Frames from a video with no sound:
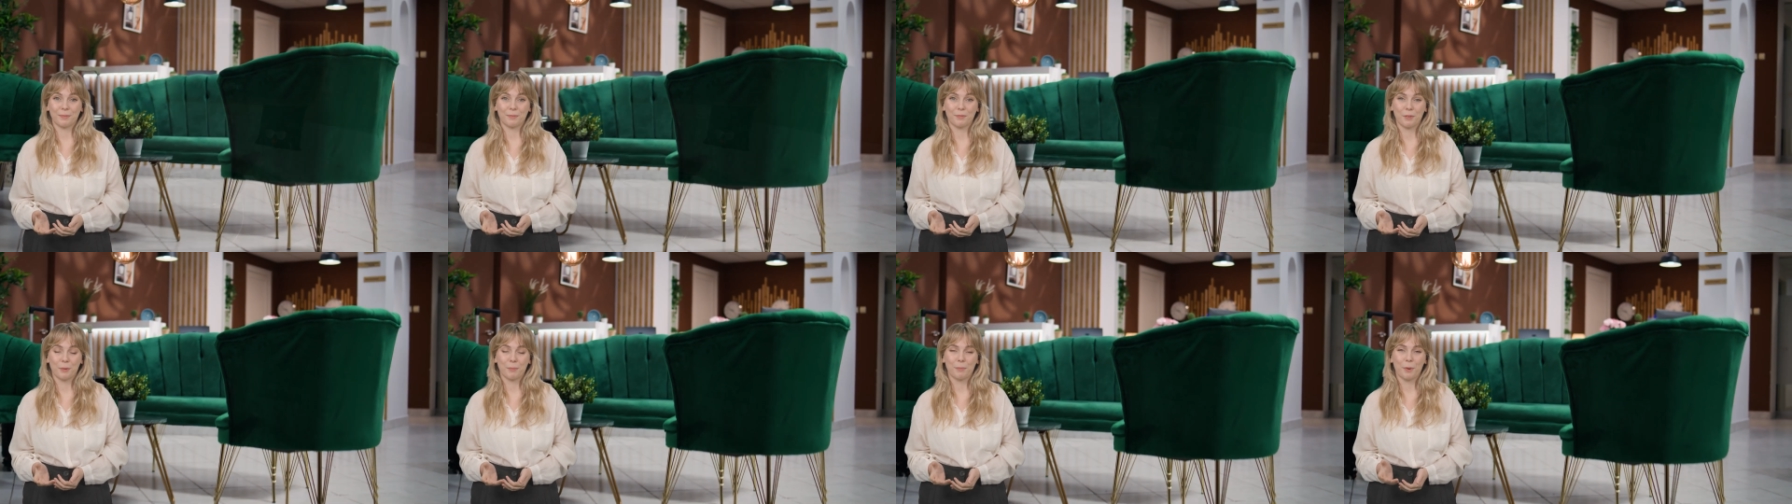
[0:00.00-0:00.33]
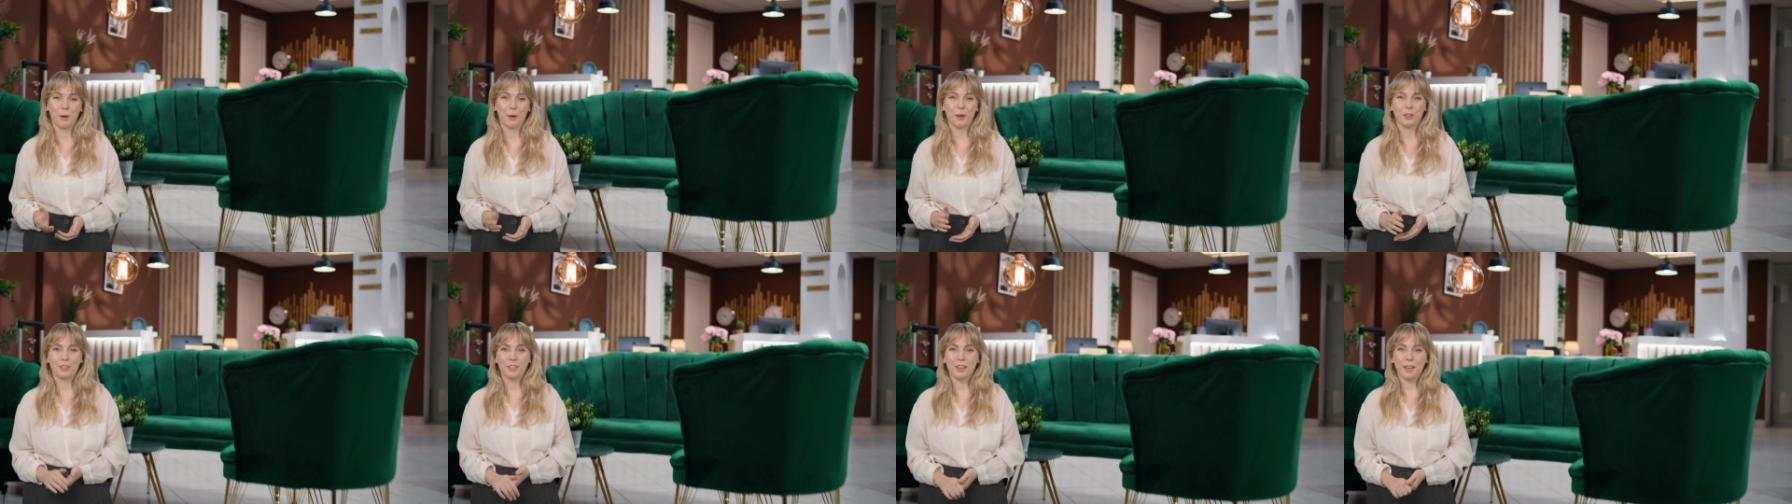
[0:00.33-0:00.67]
for
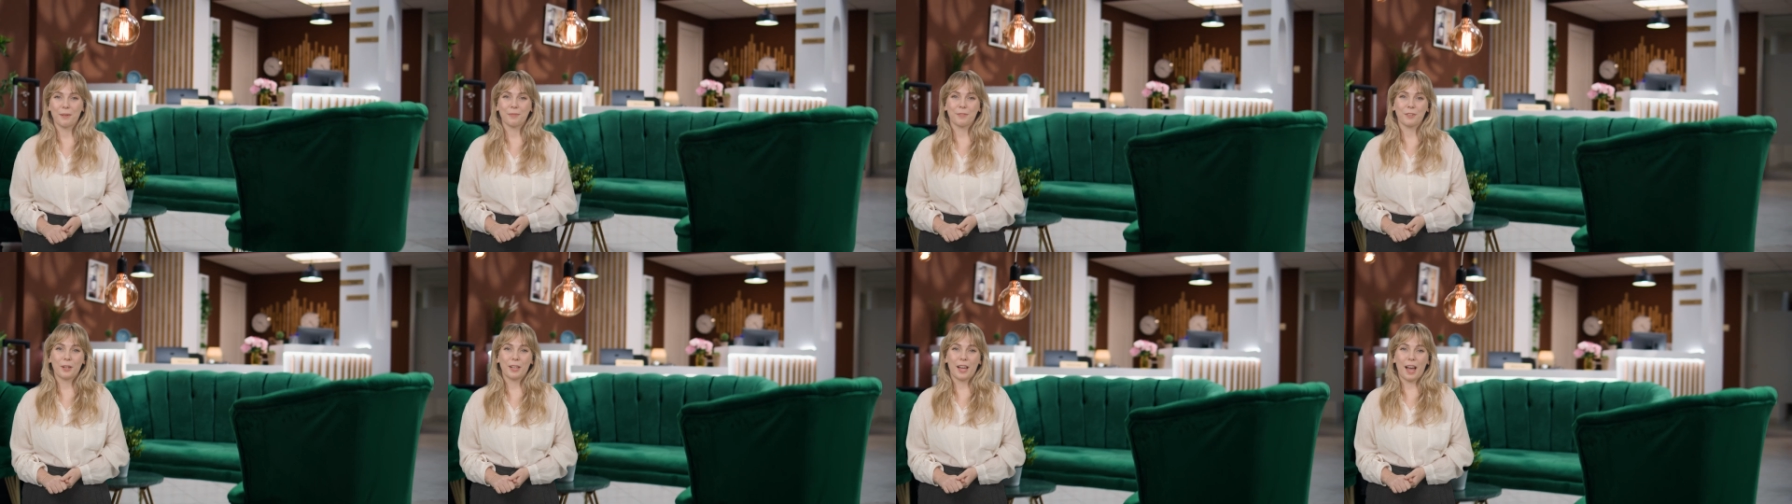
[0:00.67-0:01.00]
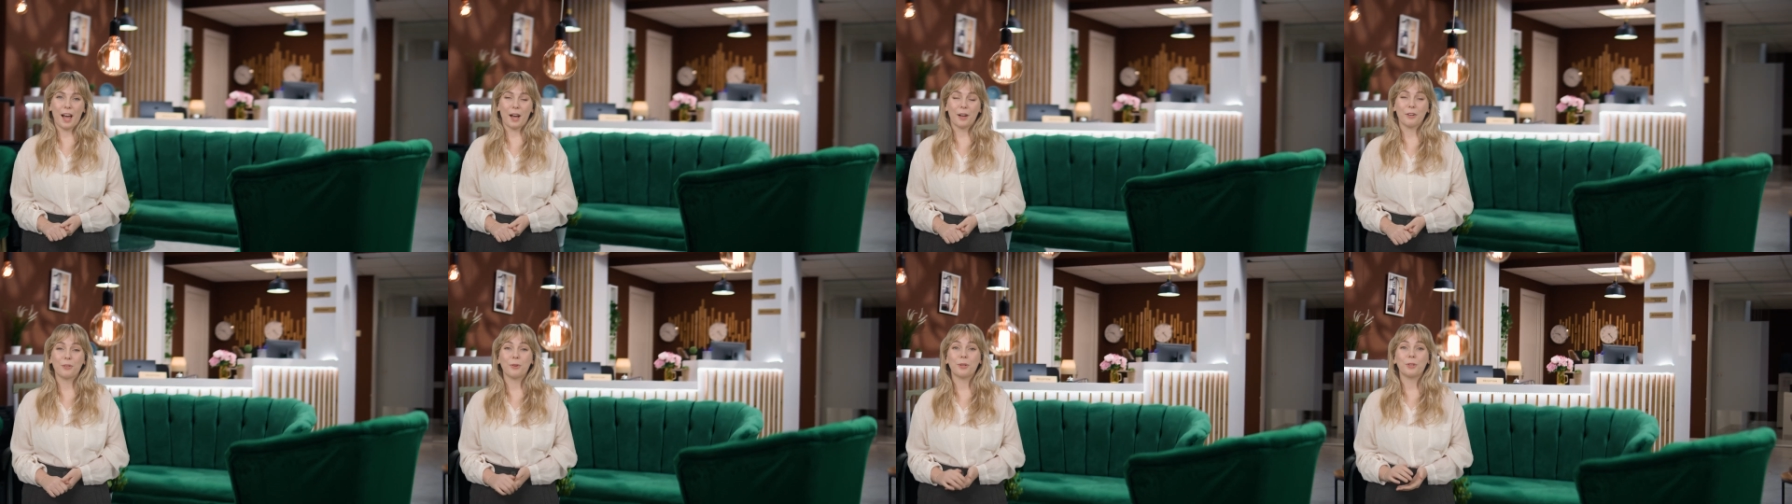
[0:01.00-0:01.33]
more tips on
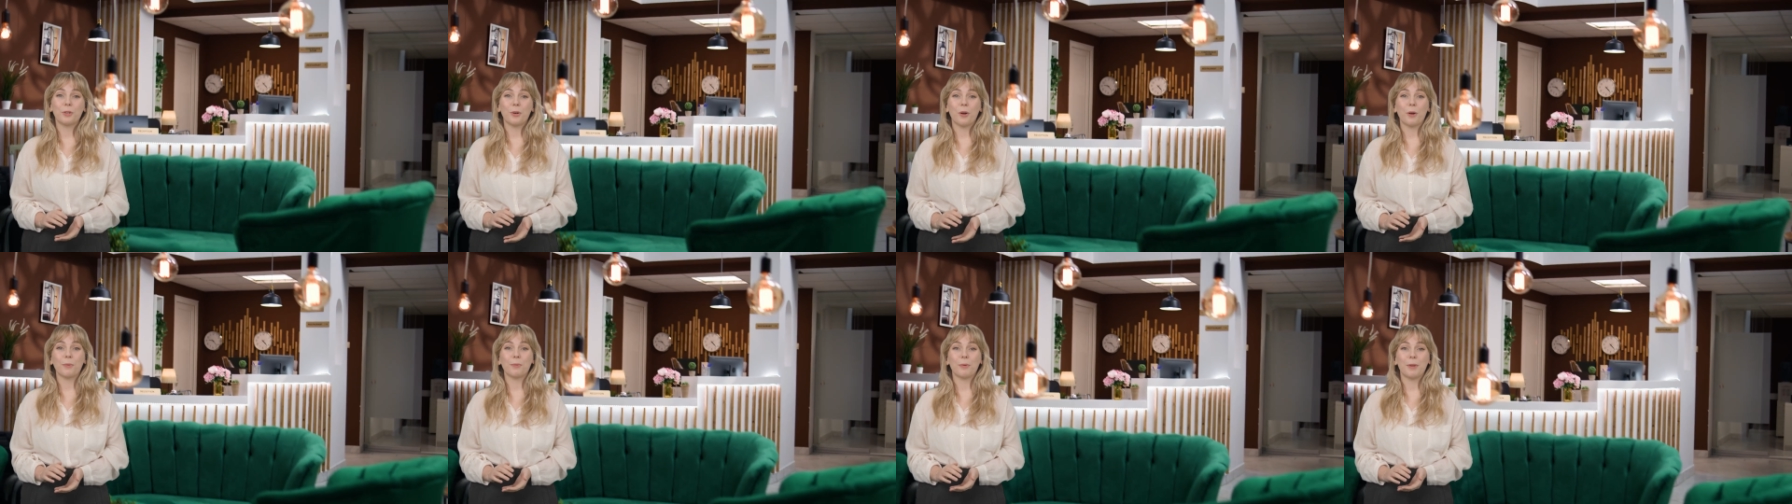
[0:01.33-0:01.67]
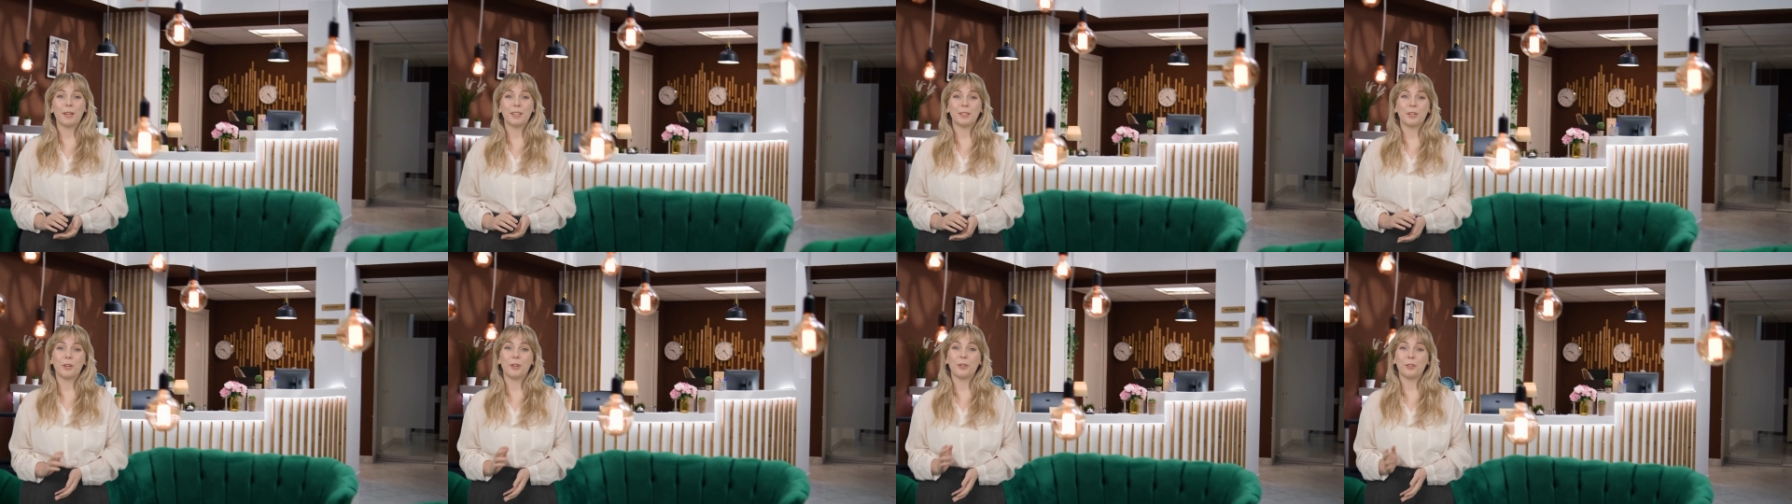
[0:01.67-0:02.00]
how to
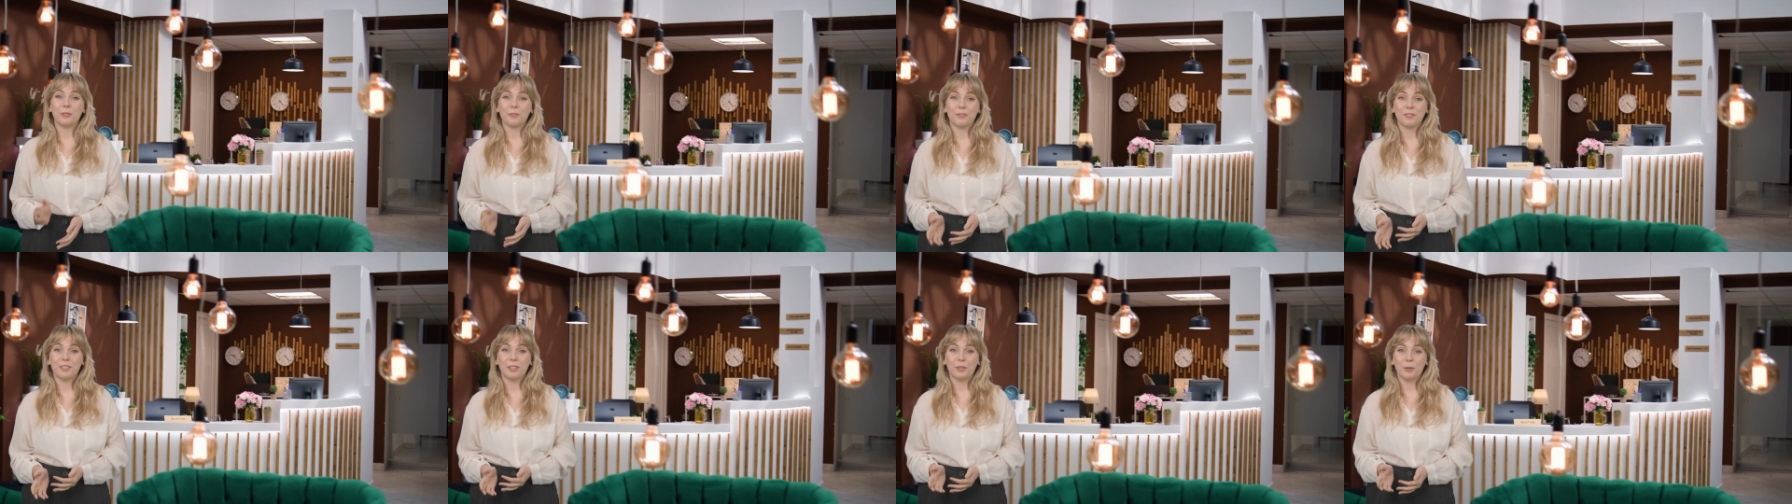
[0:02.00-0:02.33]
incorporate curves